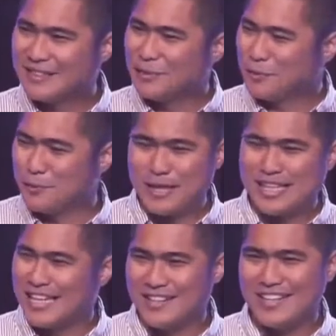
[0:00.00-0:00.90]
we
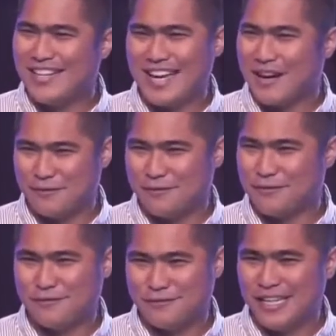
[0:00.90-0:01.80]
clearly have
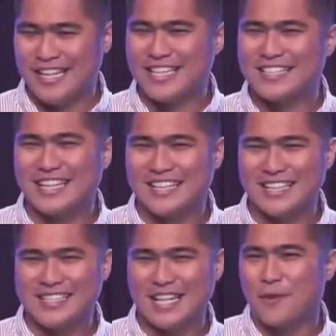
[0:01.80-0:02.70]
feelings like
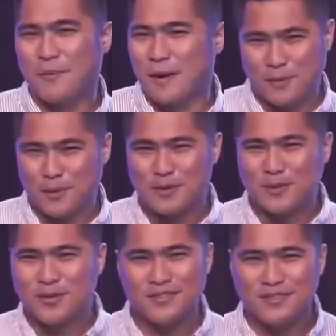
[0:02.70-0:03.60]
this now. Pop
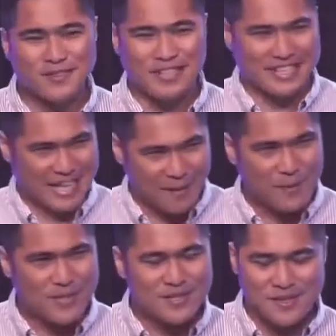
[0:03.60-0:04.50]
culture, it
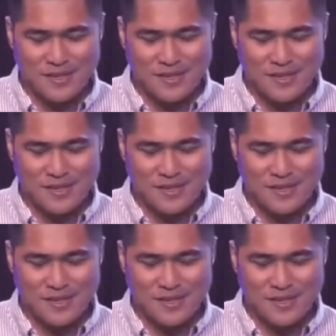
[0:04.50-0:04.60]
happens.